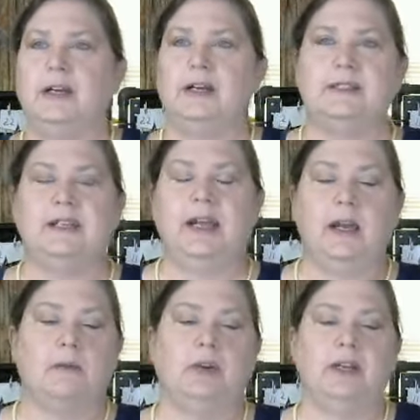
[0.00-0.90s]
today
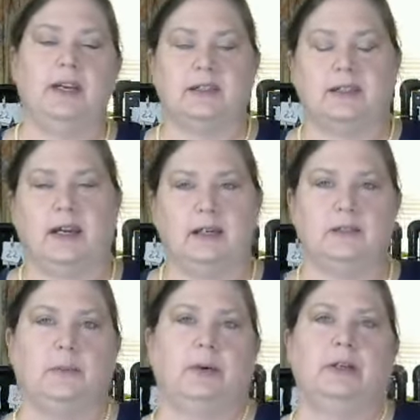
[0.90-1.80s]
I'm really excited to
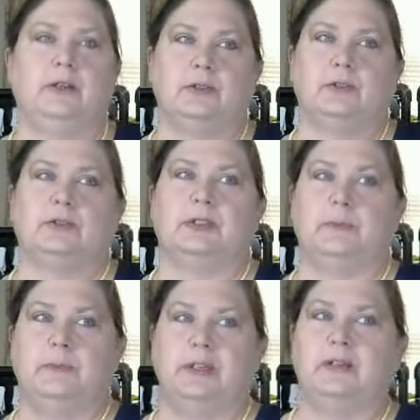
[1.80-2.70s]
bring you
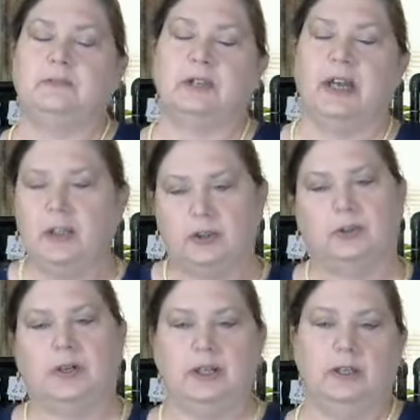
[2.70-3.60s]
something kind of
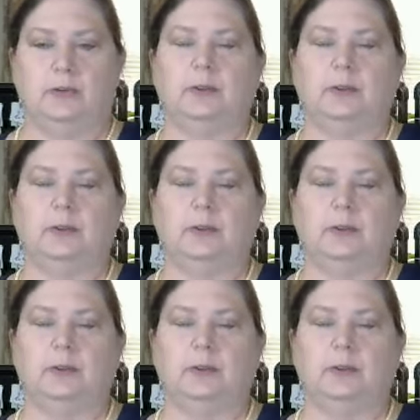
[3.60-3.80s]
sort of new.